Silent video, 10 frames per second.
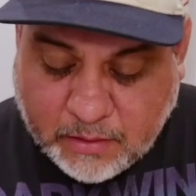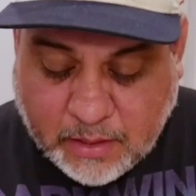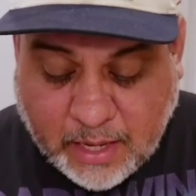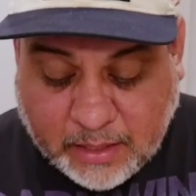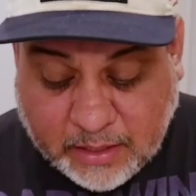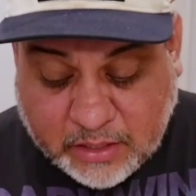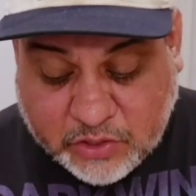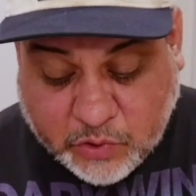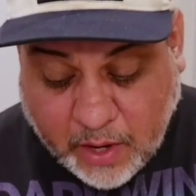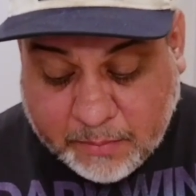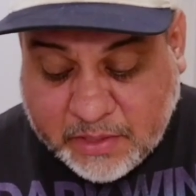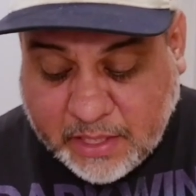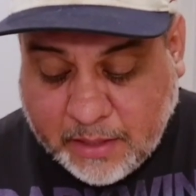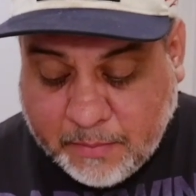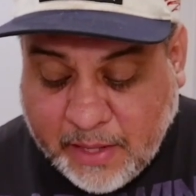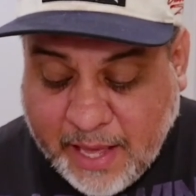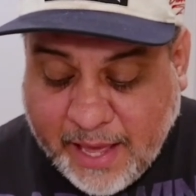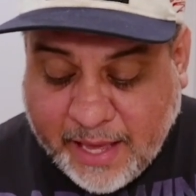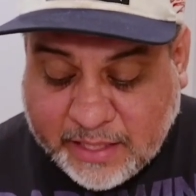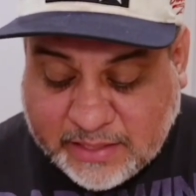And he described to him
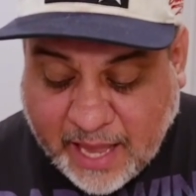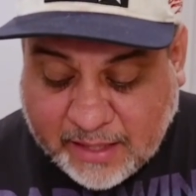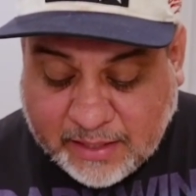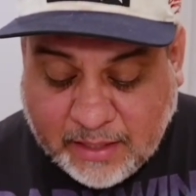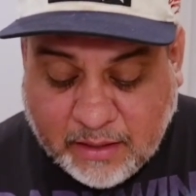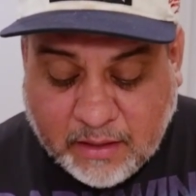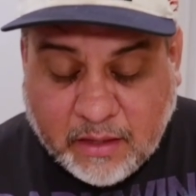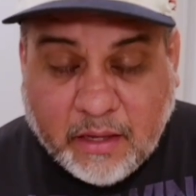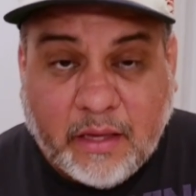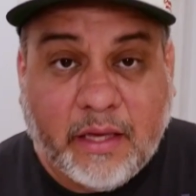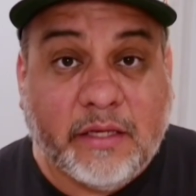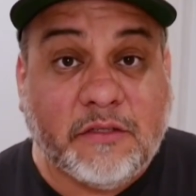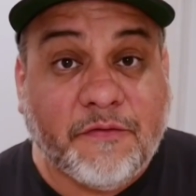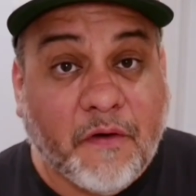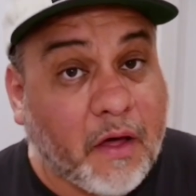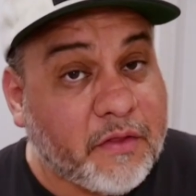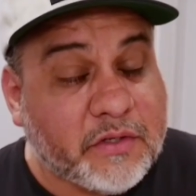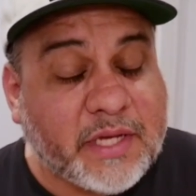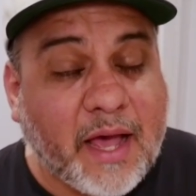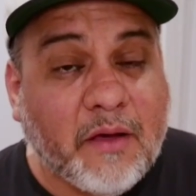exactly his
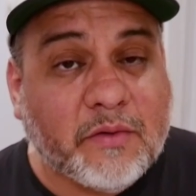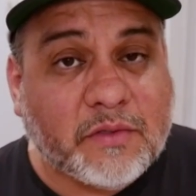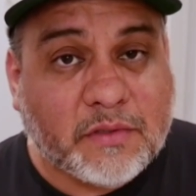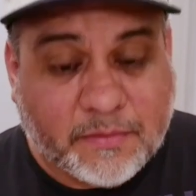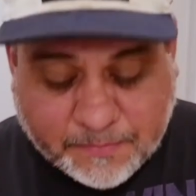father's house.